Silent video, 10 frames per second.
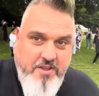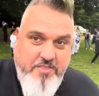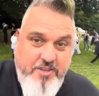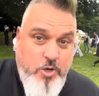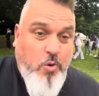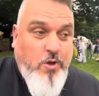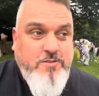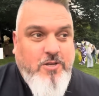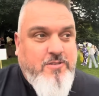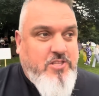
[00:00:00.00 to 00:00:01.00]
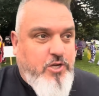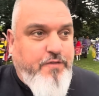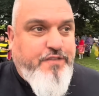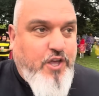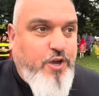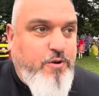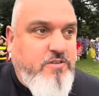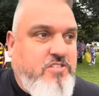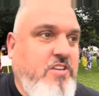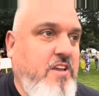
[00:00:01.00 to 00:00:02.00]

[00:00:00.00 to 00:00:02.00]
They do all sorts. They do floats.